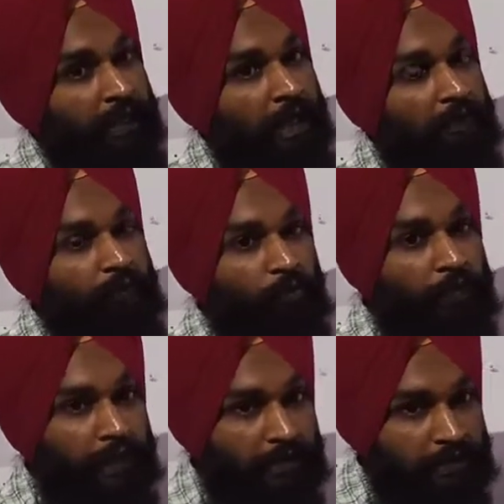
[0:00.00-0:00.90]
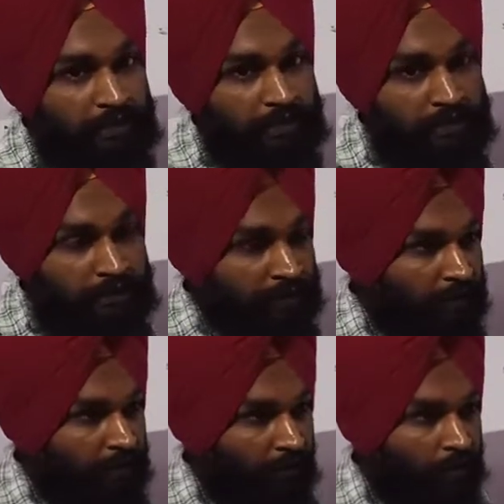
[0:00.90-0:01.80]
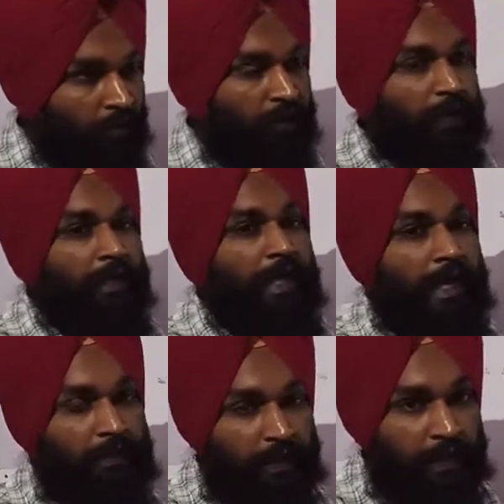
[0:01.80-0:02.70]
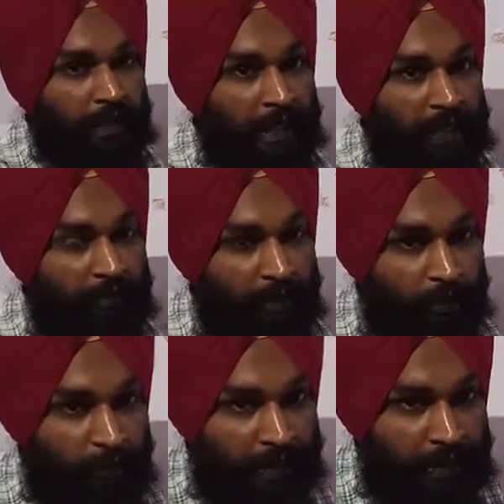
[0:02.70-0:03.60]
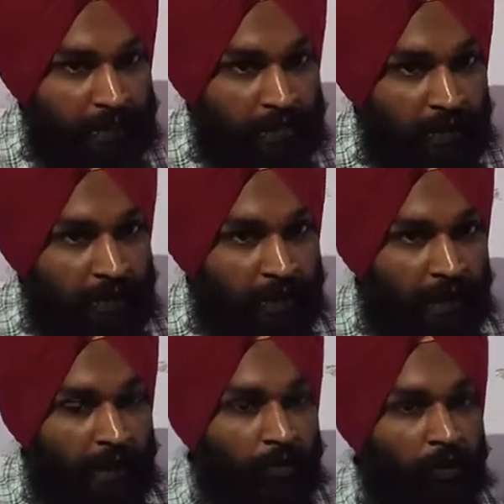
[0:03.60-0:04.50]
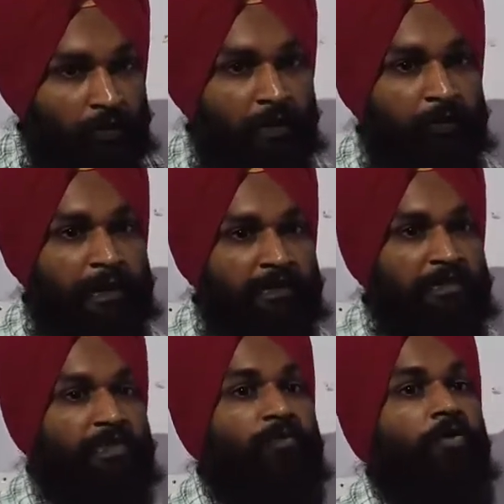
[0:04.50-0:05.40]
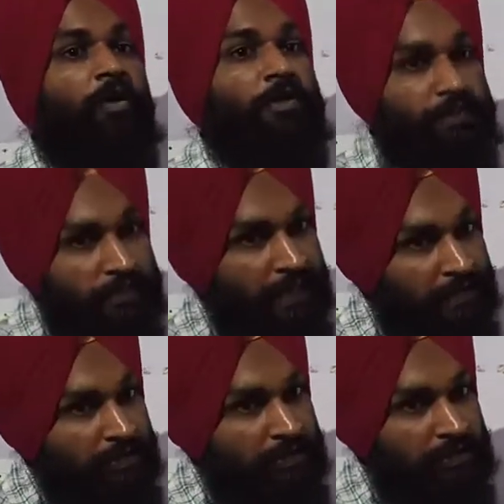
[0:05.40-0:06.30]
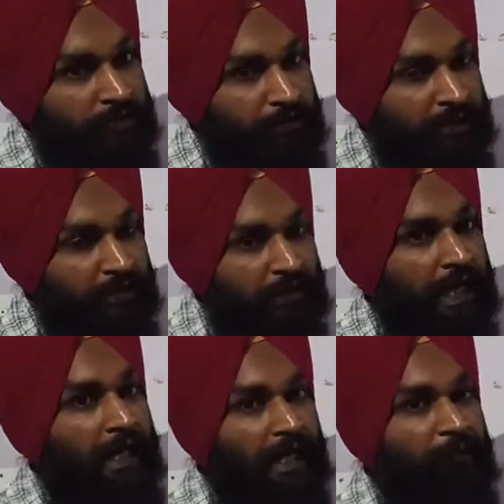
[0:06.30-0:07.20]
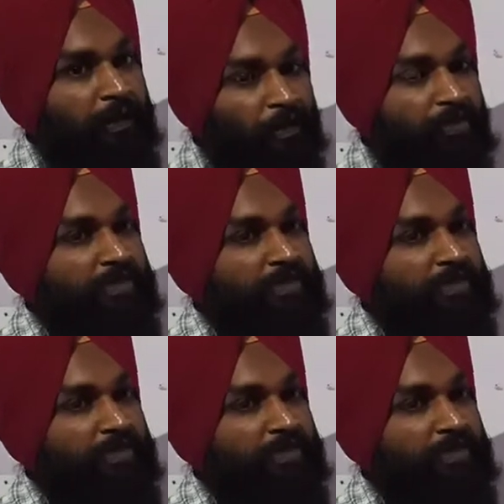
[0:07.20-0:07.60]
have to take a decision, they all are gathering at one place and on the basis of consensus, means agreement or